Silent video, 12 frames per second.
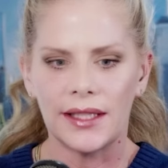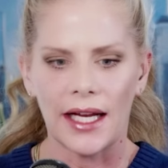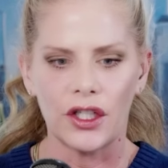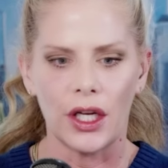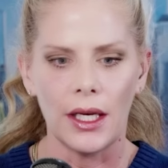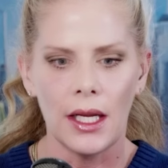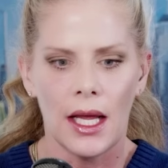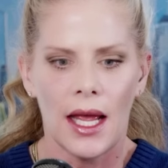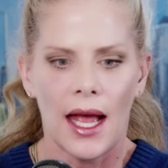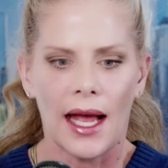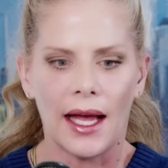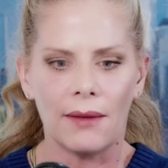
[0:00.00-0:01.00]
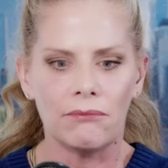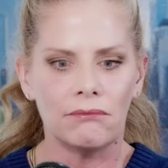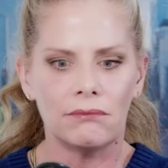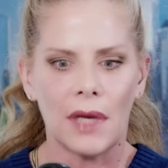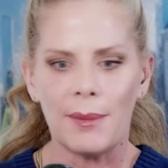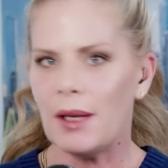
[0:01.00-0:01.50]
section. I
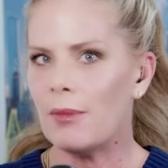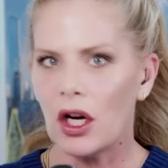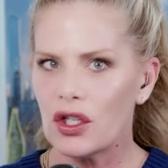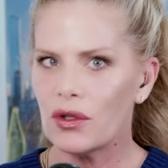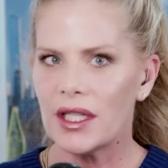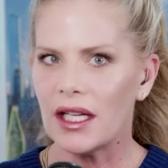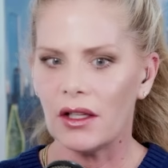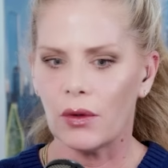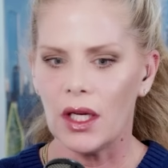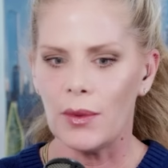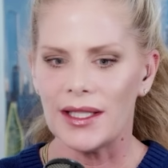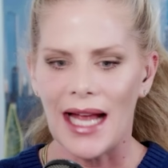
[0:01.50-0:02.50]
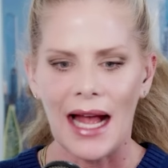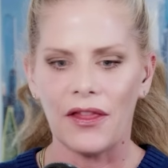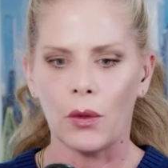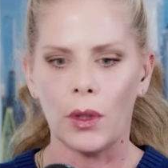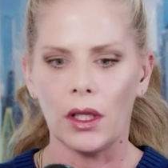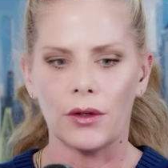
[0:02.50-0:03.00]
mean, Marjorie Taylor Greene was
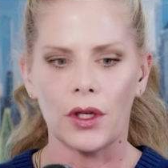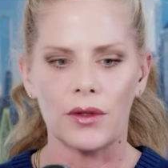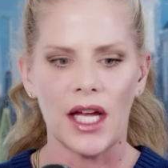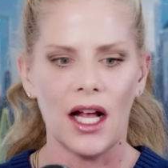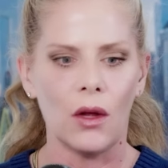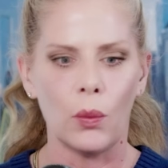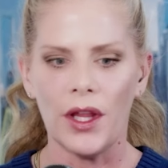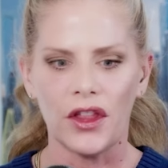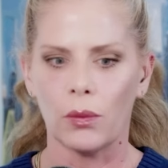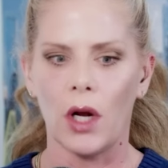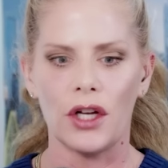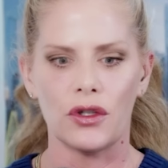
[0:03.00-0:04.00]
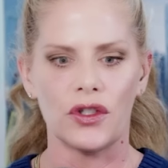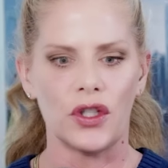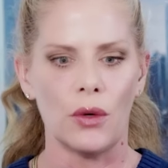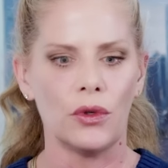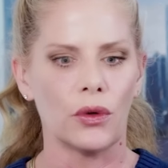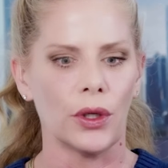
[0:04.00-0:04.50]
at the Willard Hotel with the Roger
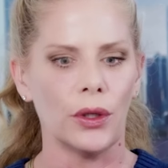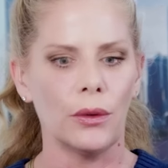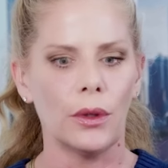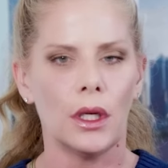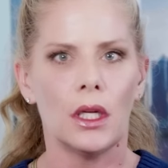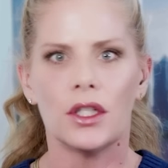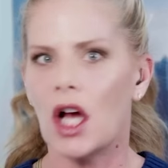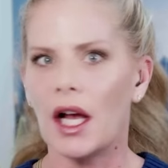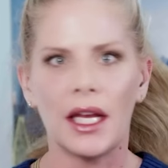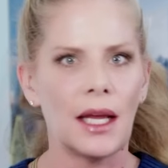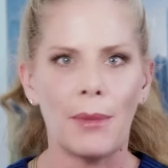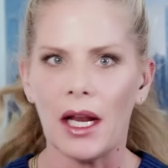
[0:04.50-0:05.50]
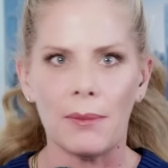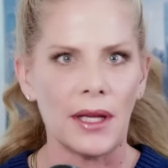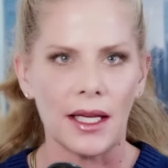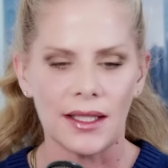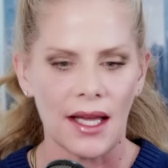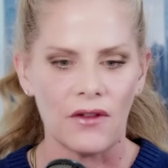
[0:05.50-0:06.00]
Stone crew talking about it
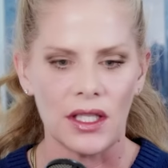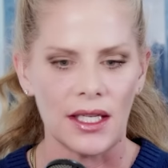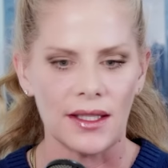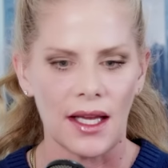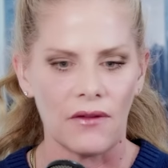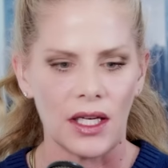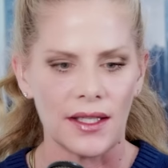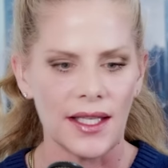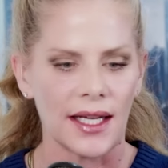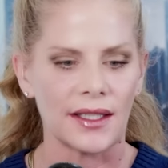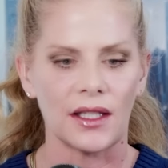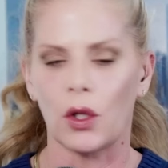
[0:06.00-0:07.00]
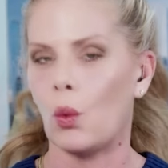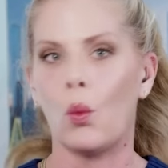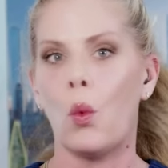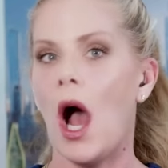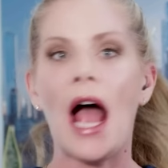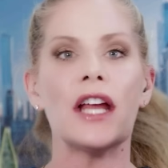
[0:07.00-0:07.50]
being 1776.
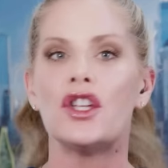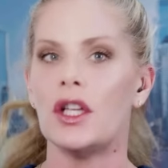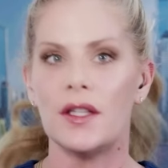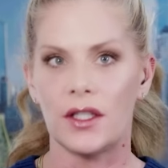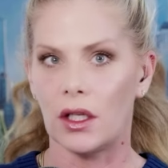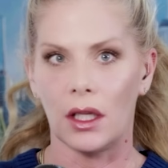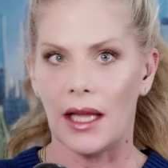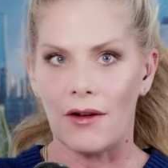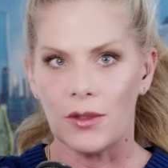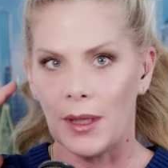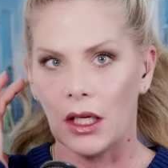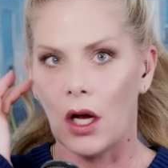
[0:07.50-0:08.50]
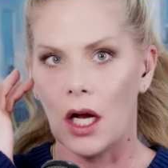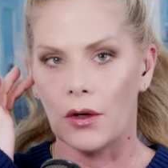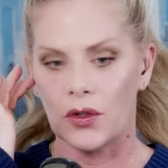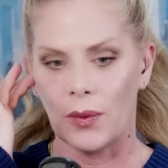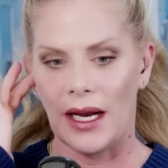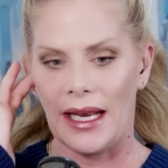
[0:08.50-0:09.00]
Why she's still allowed to be in
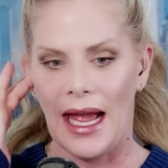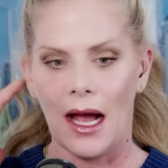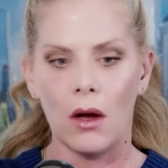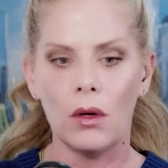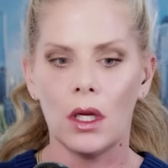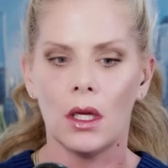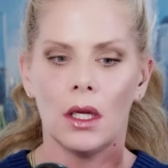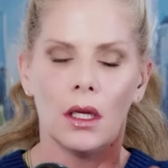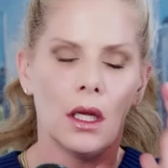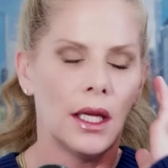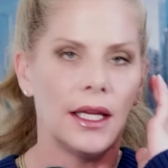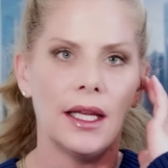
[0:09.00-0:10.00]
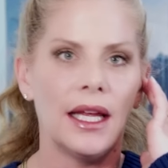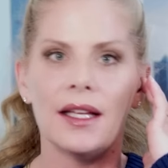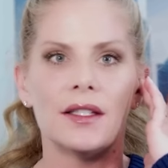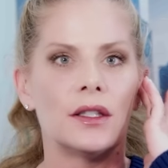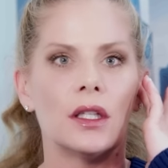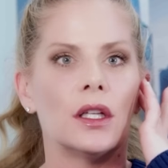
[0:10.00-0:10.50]
Congress right now
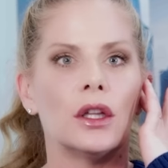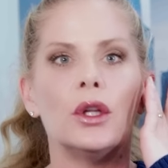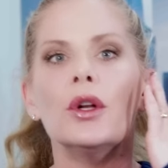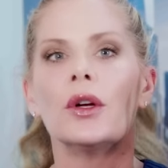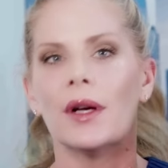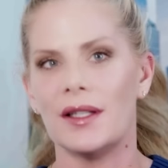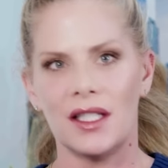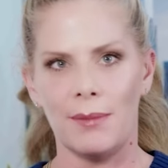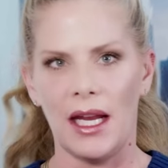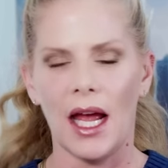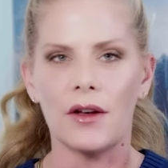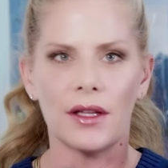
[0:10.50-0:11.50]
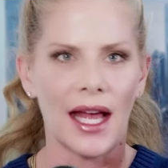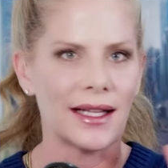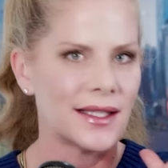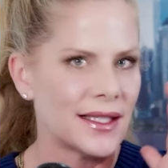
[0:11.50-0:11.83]
is ludicrous to me under that